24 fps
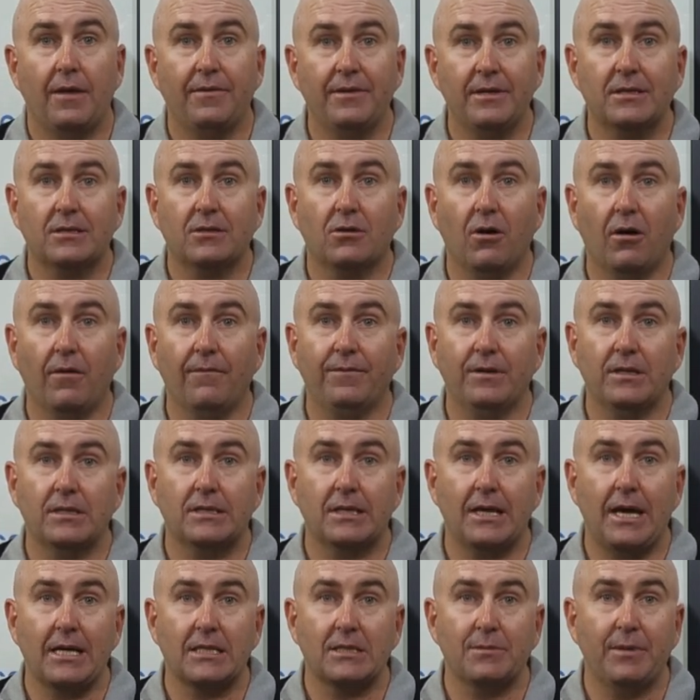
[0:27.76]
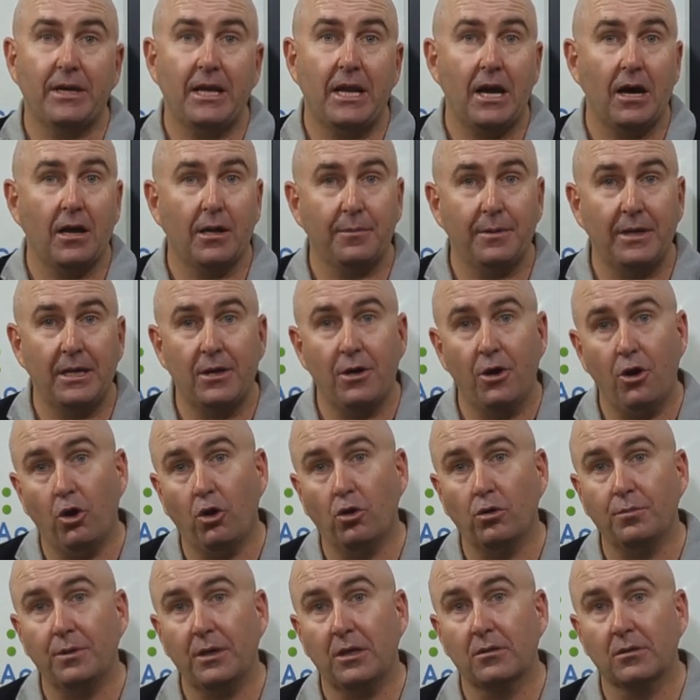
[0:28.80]
This conference hasn't been able to be
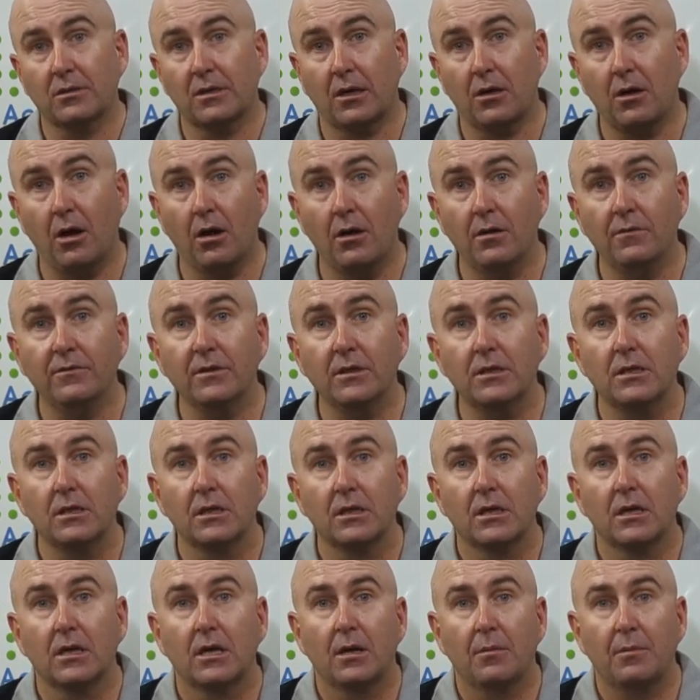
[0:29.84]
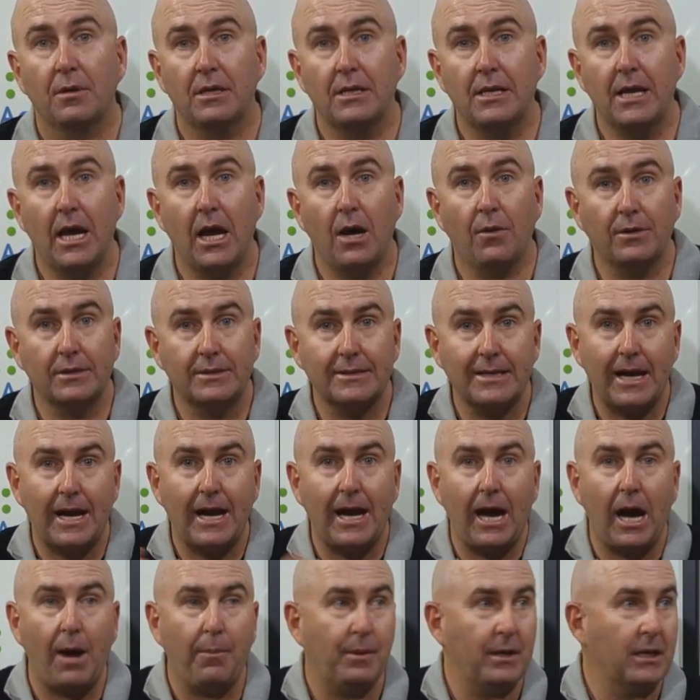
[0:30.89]
held because of COVID, but now it's
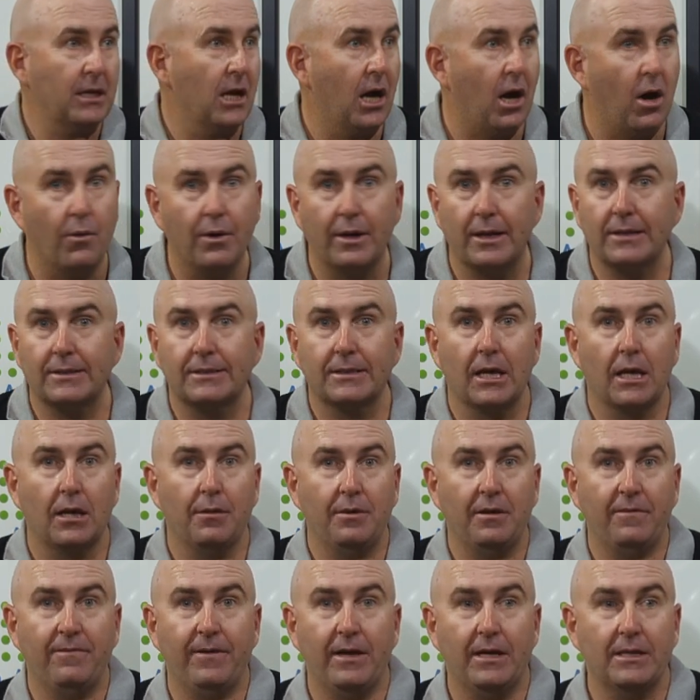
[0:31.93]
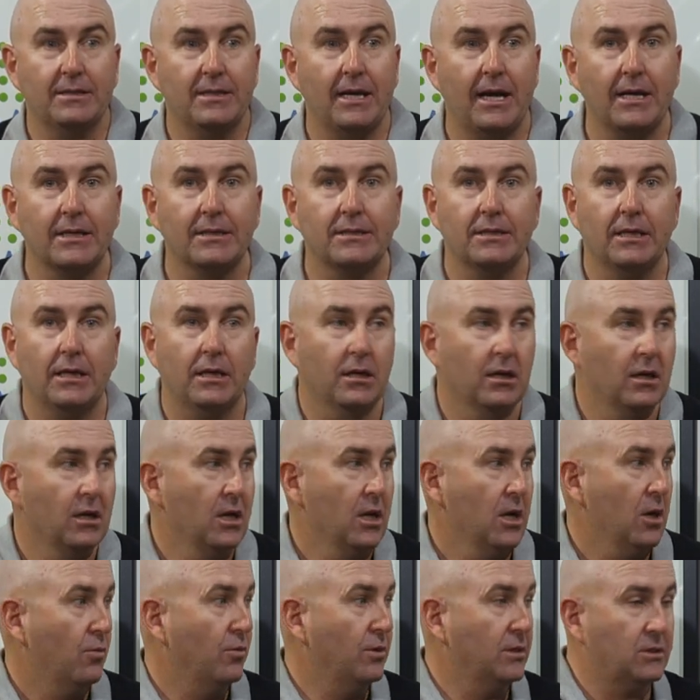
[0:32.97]
up and going. It's going to be fantastic.
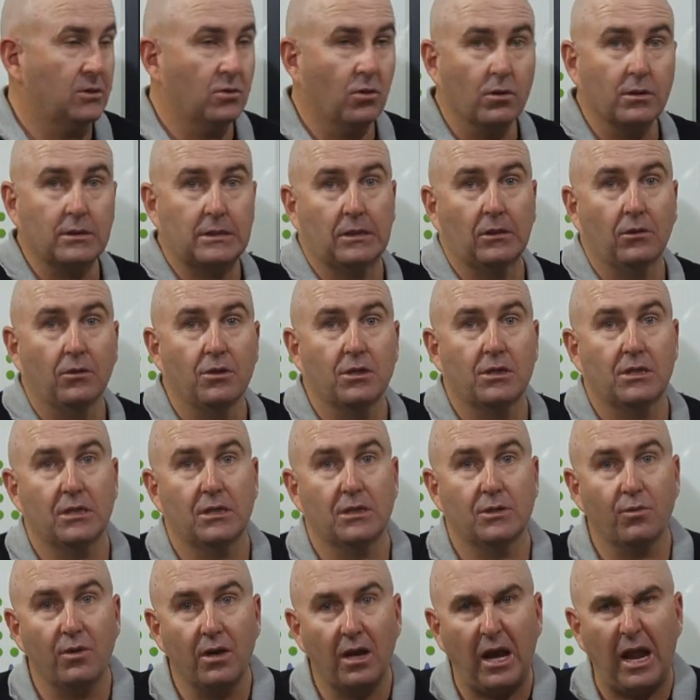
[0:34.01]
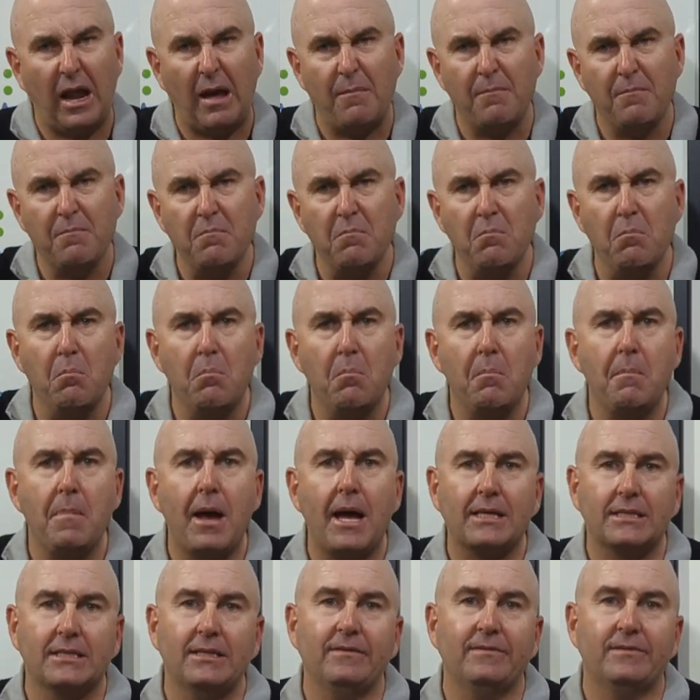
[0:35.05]
Restore Solutions, we've got a
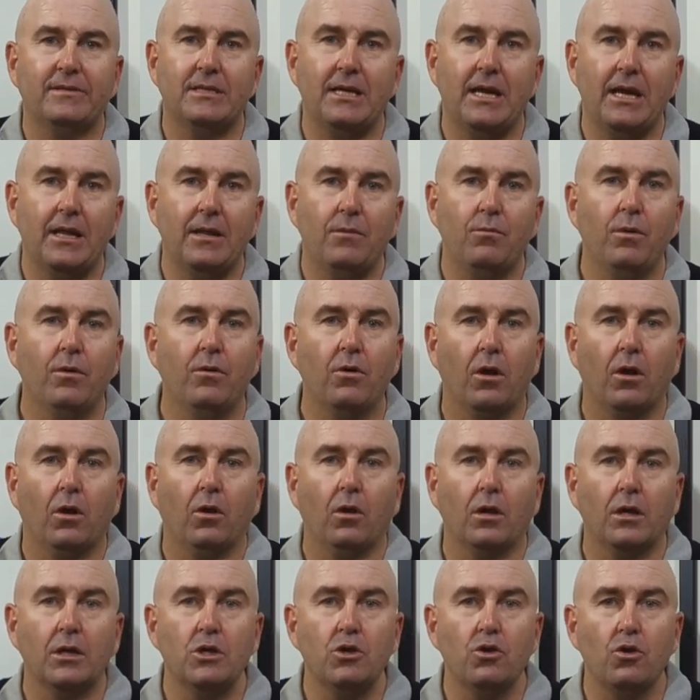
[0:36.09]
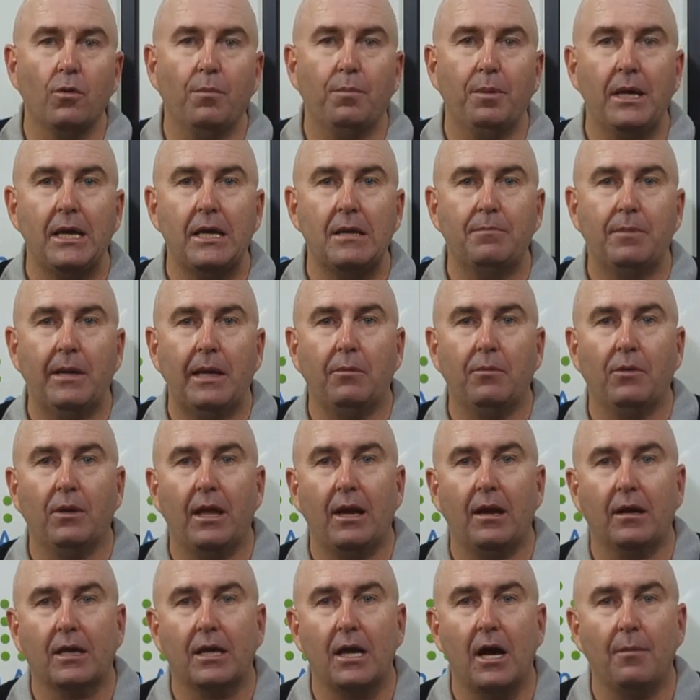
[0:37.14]
massive stand, and we've got a lot of European people
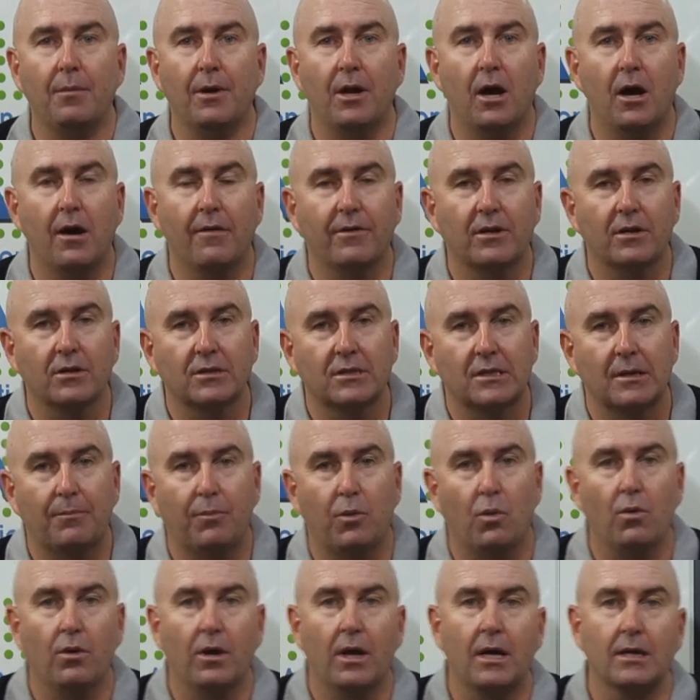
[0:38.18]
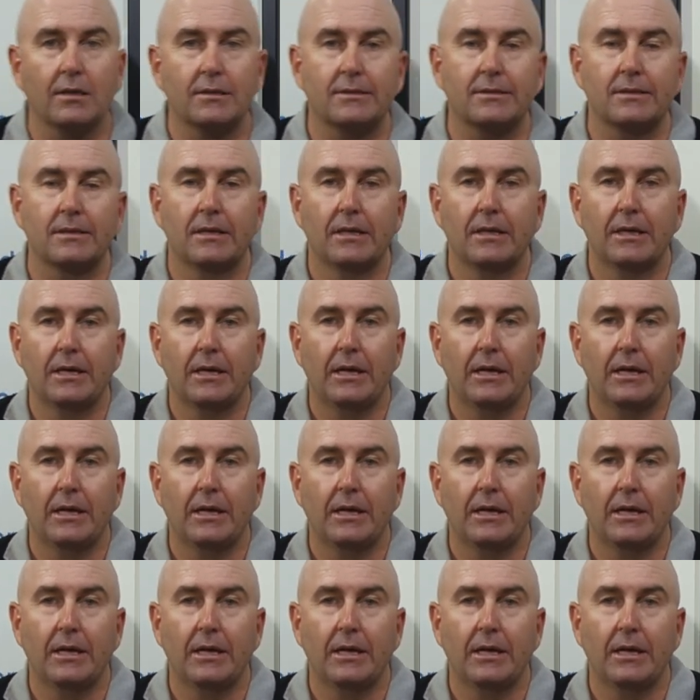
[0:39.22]
that are coming over to support us.